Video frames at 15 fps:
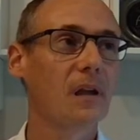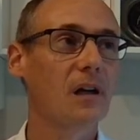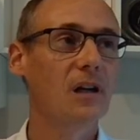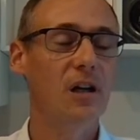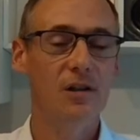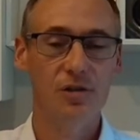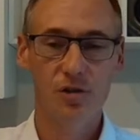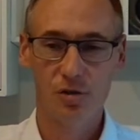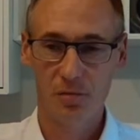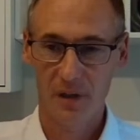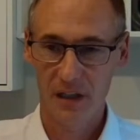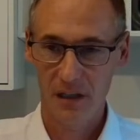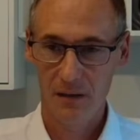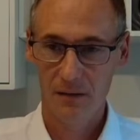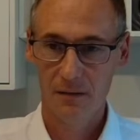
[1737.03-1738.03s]

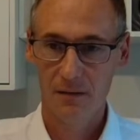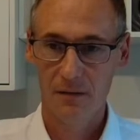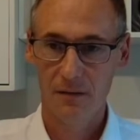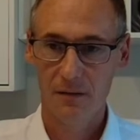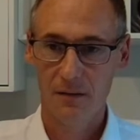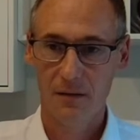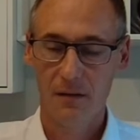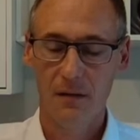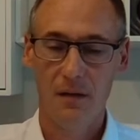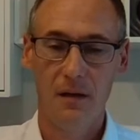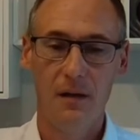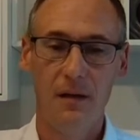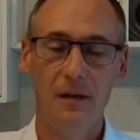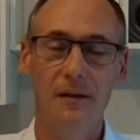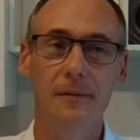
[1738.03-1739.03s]
country,
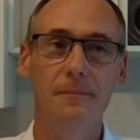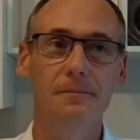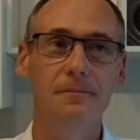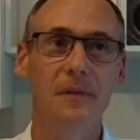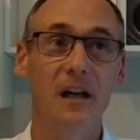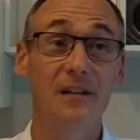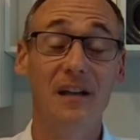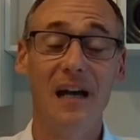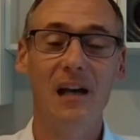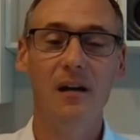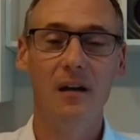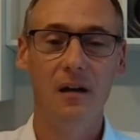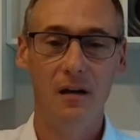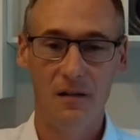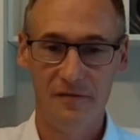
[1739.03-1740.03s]
and I
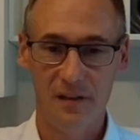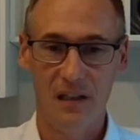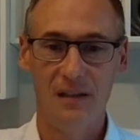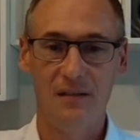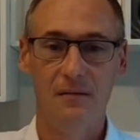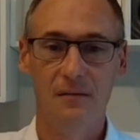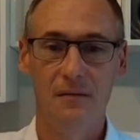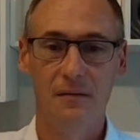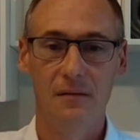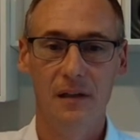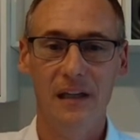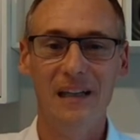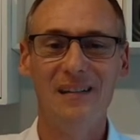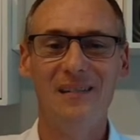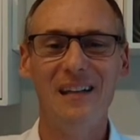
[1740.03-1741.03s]
love that.
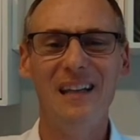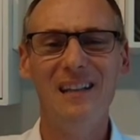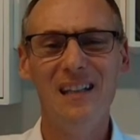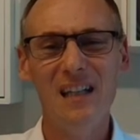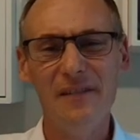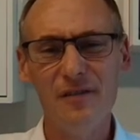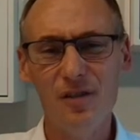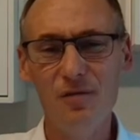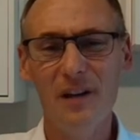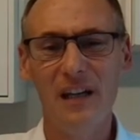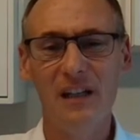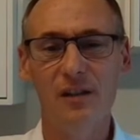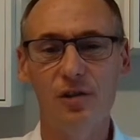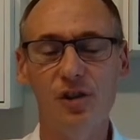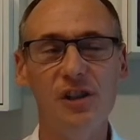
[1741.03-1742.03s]
It gives you
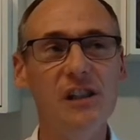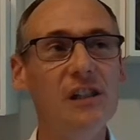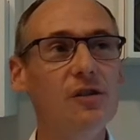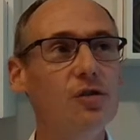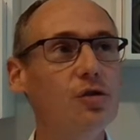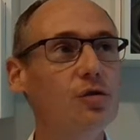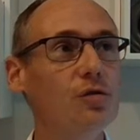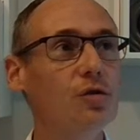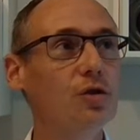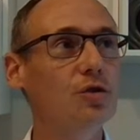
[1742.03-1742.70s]
energy to